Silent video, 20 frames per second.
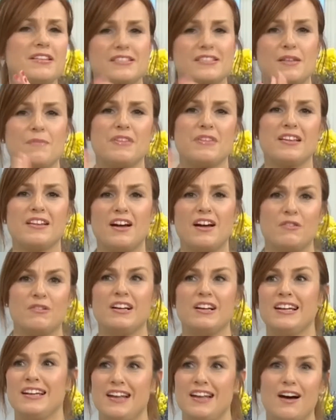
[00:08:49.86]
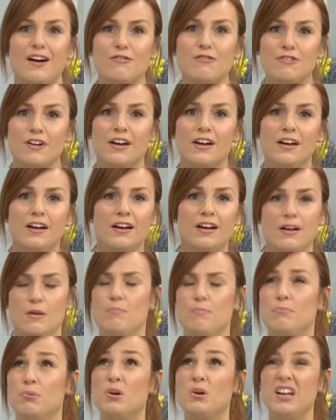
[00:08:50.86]
when it's something that I really love,
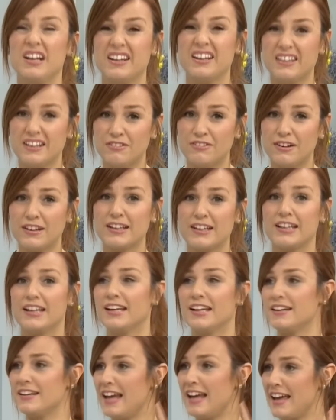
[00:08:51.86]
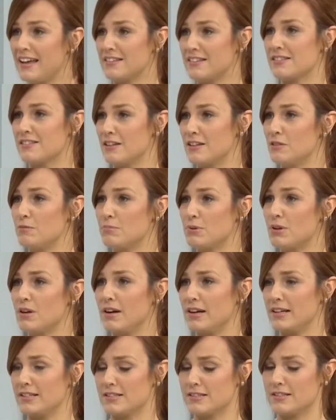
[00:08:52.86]
brilliant if I can get an excellent
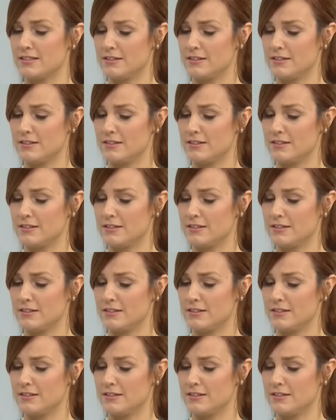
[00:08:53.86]
price.